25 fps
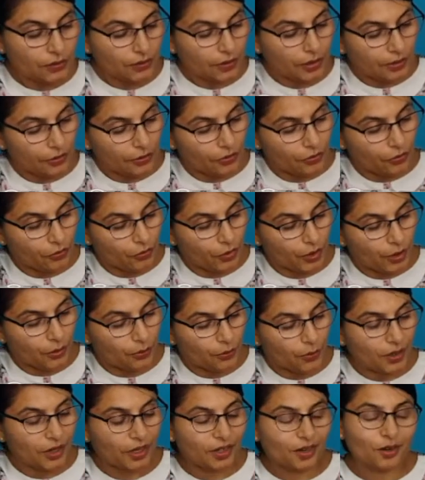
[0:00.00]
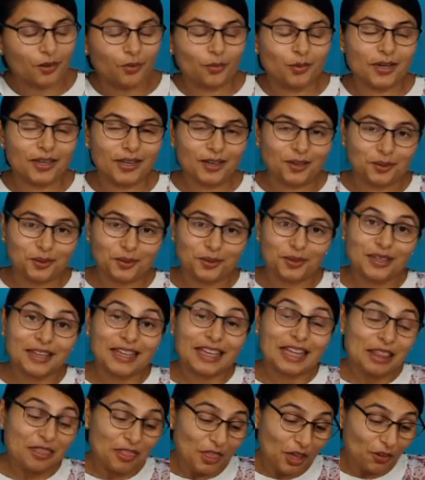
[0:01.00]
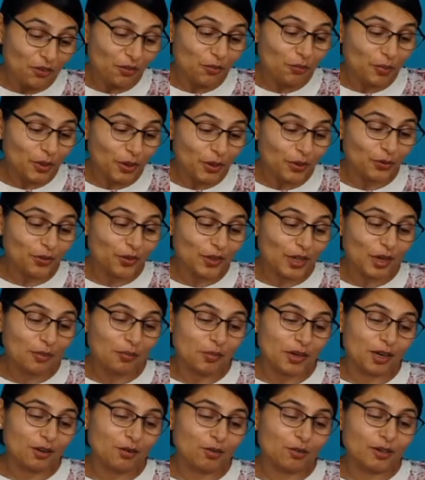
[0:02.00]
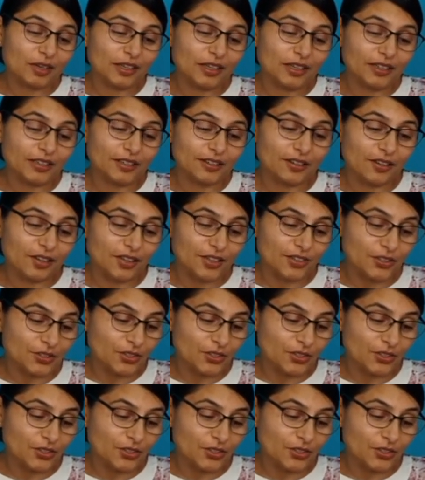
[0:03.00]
that the right way, oh wow, they've both come out really nice.